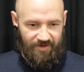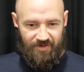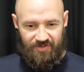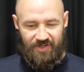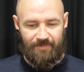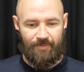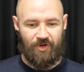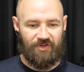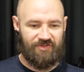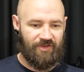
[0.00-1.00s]
You'd think
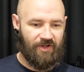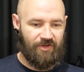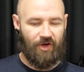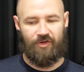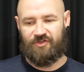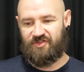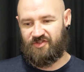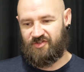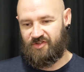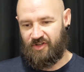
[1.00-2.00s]
because of the
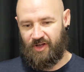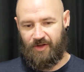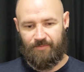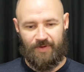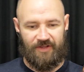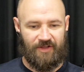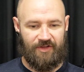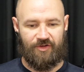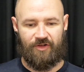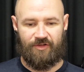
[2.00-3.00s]
notes, you know, being that
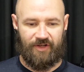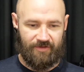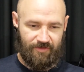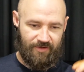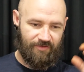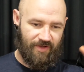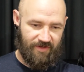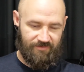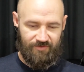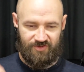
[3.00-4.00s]
you got like a lot of
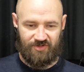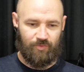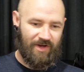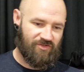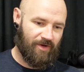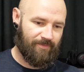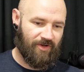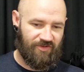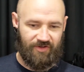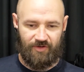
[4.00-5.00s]
like sweet type
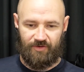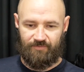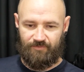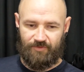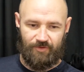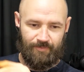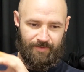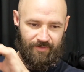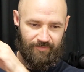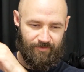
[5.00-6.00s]
notes, you've got a little
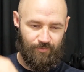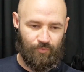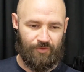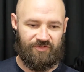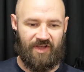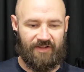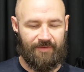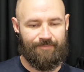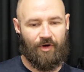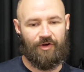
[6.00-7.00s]
bit of wood down the
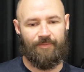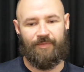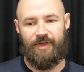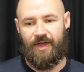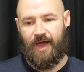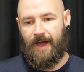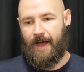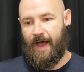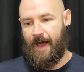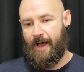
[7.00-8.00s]
bottom,
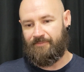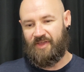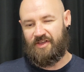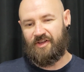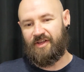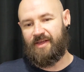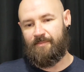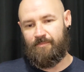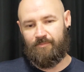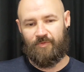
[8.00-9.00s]
that you're going to
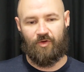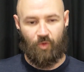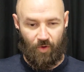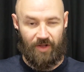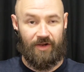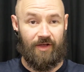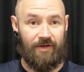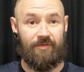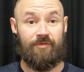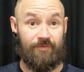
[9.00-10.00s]
get quite
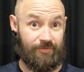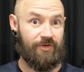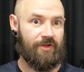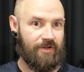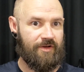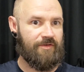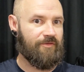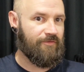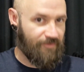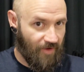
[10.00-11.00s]
a vanilla
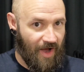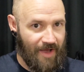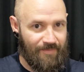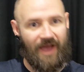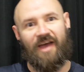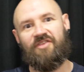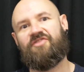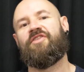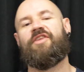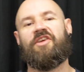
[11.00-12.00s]
vibe
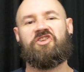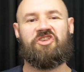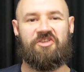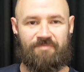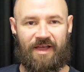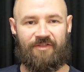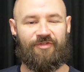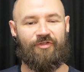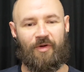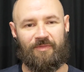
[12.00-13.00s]
as you'd expect
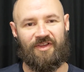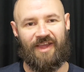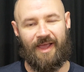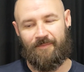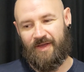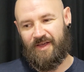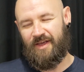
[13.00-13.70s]
from the name.